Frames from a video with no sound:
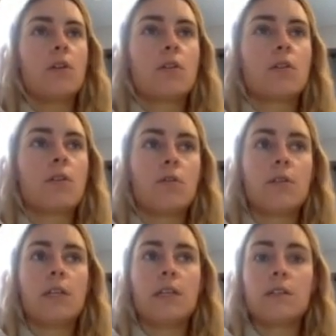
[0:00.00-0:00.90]
So
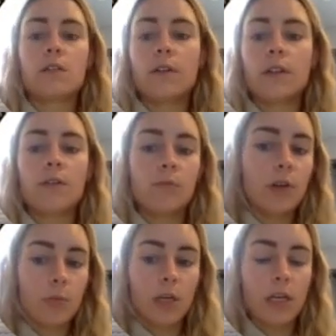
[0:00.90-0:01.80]
teens are going through
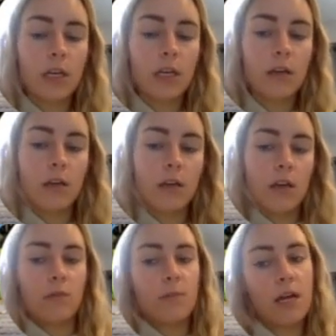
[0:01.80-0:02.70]
puberty,
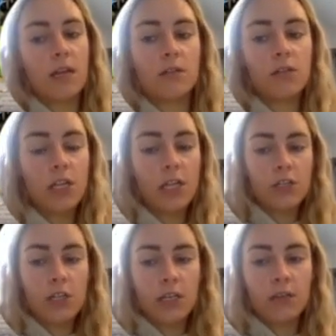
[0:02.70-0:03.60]
their bodies are
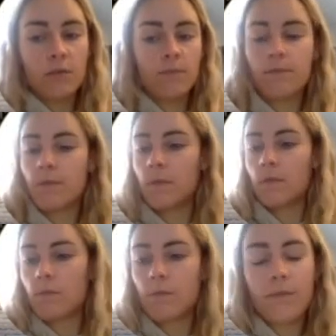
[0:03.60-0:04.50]
changing
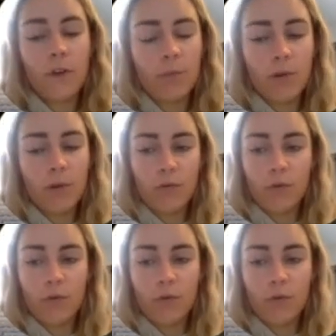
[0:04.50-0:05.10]
for both